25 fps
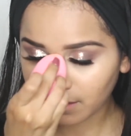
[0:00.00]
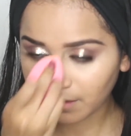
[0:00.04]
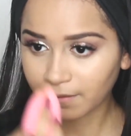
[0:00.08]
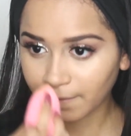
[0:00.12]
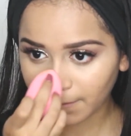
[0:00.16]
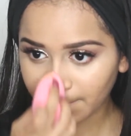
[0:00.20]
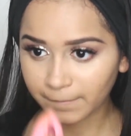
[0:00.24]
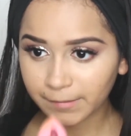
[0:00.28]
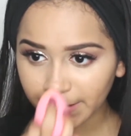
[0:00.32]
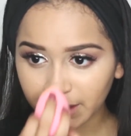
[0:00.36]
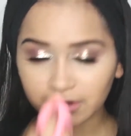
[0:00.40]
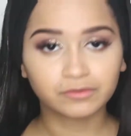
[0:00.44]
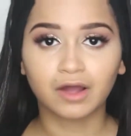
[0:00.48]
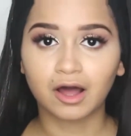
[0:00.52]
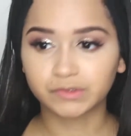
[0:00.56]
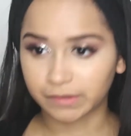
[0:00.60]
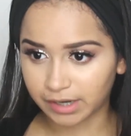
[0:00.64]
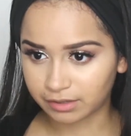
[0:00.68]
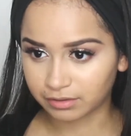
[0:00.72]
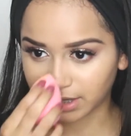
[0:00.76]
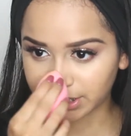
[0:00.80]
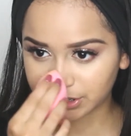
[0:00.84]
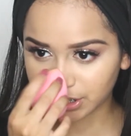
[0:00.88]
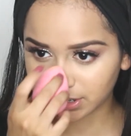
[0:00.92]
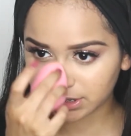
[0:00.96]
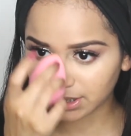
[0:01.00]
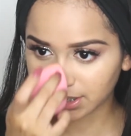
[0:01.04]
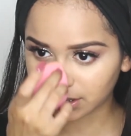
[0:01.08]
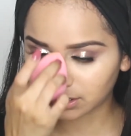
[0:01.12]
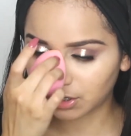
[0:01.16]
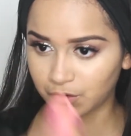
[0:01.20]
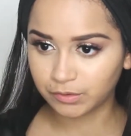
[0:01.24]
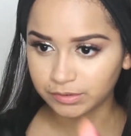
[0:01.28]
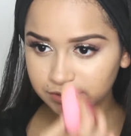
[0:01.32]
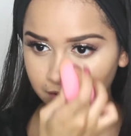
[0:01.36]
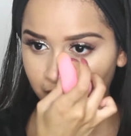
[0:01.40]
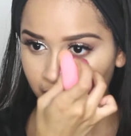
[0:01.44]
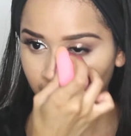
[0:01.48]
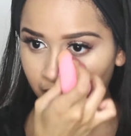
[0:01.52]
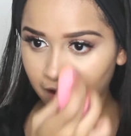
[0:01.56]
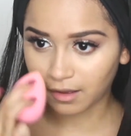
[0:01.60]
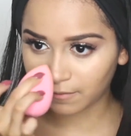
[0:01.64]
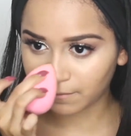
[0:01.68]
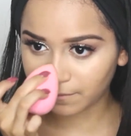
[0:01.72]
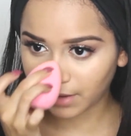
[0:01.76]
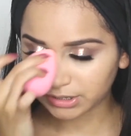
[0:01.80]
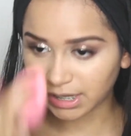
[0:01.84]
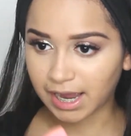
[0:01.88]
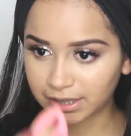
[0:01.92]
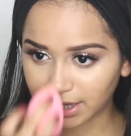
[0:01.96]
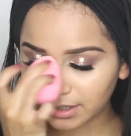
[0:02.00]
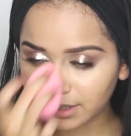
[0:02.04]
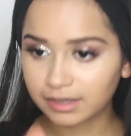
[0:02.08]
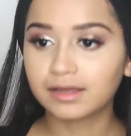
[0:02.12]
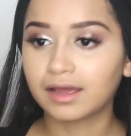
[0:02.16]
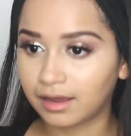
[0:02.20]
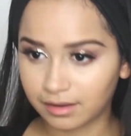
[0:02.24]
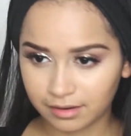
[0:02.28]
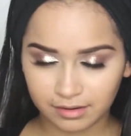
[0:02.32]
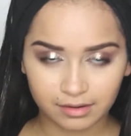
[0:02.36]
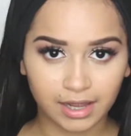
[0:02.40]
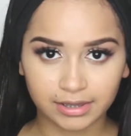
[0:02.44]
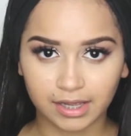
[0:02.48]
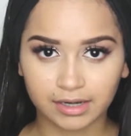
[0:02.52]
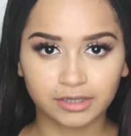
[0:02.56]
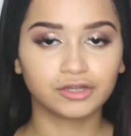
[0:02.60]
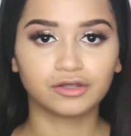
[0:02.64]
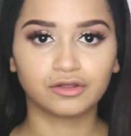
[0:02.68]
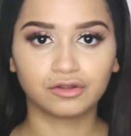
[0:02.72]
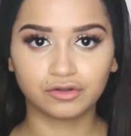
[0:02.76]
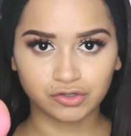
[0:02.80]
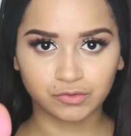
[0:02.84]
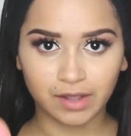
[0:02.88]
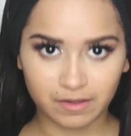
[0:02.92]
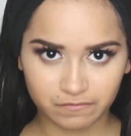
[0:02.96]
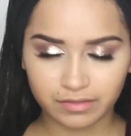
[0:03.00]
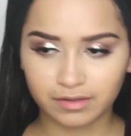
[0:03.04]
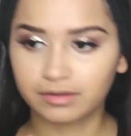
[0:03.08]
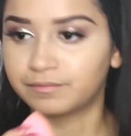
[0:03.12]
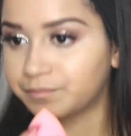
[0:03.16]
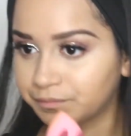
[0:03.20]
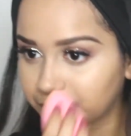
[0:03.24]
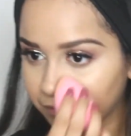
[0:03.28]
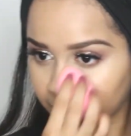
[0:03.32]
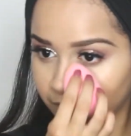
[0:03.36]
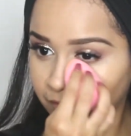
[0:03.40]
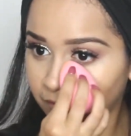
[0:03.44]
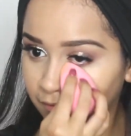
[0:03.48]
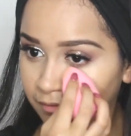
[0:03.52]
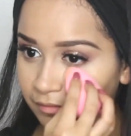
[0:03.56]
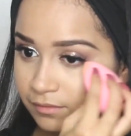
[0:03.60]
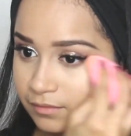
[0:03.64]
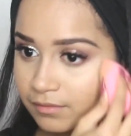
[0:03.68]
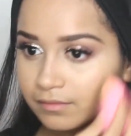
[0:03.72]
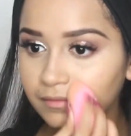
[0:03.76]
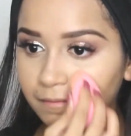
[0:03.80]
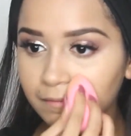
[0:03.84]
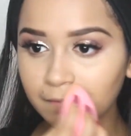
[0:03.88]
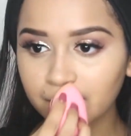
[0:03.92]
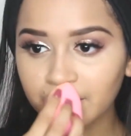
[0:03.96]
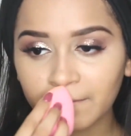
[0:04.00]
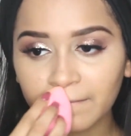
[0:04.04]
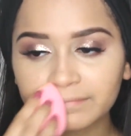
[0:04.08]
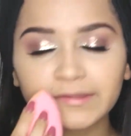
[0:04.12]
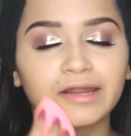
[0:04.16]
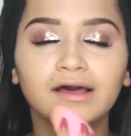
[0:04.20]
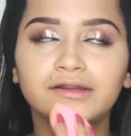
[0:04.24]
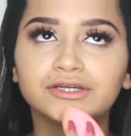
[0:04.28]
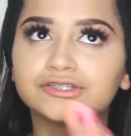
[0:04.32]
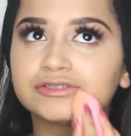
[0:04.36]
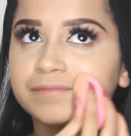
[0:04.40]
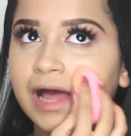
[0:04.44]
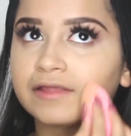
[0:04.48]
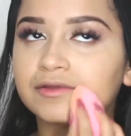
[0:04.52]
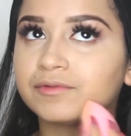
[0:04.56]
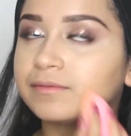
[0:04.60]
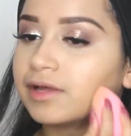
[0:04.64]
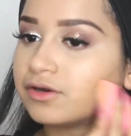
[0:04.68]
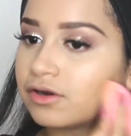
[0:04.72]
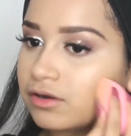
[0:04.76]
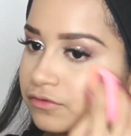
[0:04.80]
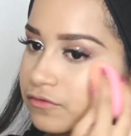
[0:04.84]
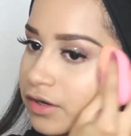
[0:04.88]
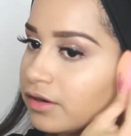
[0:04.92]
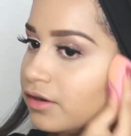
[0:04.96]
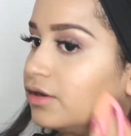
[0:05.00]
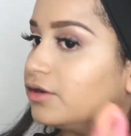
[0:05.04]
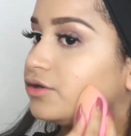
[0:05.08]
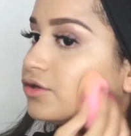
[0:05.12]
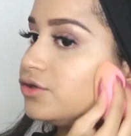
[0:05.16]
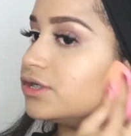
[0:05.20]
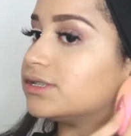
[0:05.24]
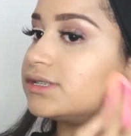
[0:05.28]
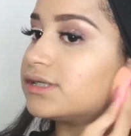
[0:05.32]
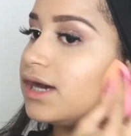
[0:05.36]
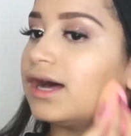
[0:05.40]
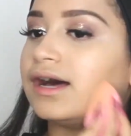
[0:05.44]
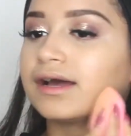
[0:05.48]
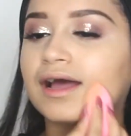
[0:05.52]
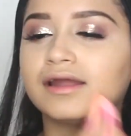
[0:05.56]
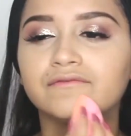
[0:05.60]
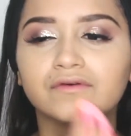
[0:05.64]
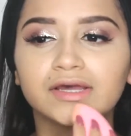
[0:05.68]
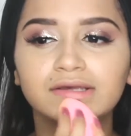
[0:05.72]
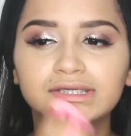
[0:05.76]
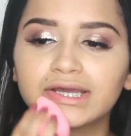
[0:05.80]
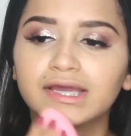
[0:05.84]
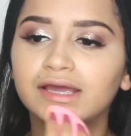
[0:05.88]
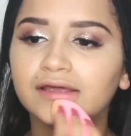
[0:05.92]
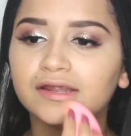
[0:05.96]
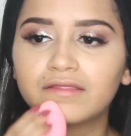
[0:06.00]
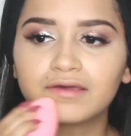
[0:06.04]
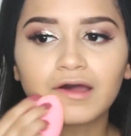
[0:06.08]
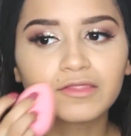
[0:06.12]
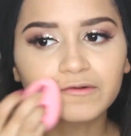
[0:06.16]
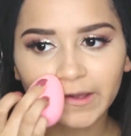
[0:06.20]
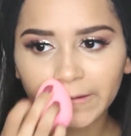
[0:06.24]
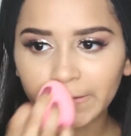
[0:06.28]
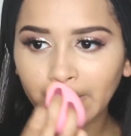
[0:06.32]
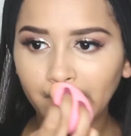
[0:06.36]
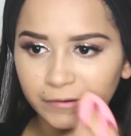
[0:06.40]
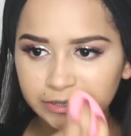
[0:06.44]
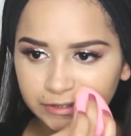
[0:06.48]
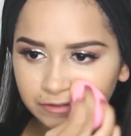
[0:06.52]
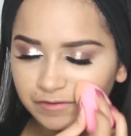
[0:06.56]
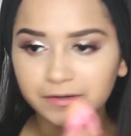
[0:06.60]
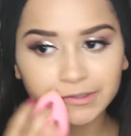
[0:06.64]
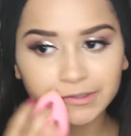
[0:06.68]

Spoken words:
I do my nose concealer last. I want it to set a little bit on my nose so that I can really have that snatched